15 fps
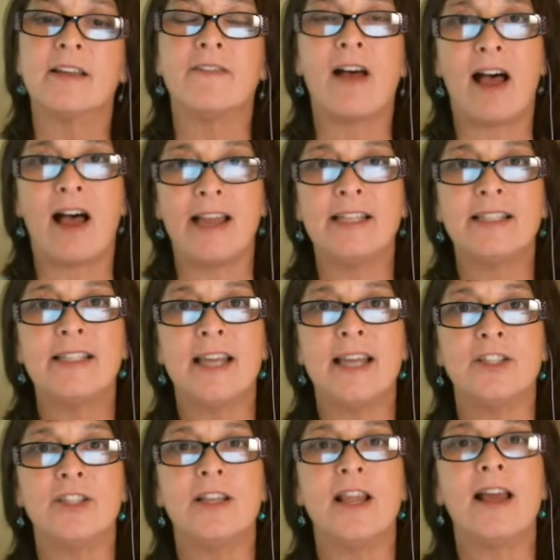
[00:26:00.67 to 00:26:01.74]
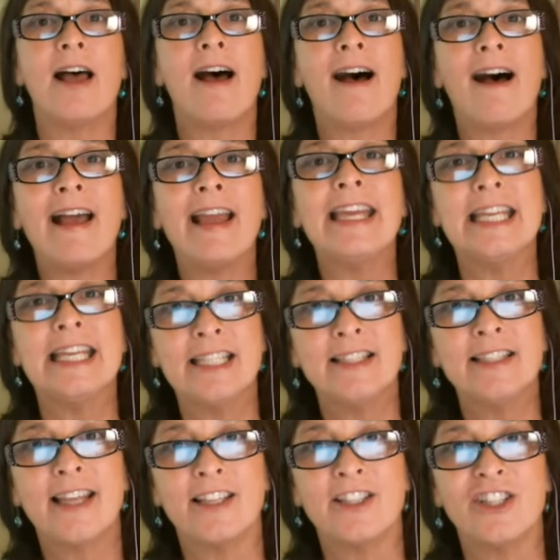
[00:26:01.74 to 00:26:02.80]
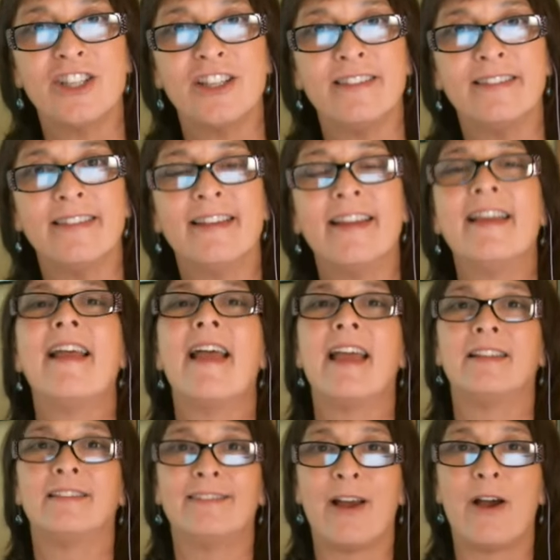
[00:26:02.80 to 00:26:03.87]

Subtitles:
of high intention and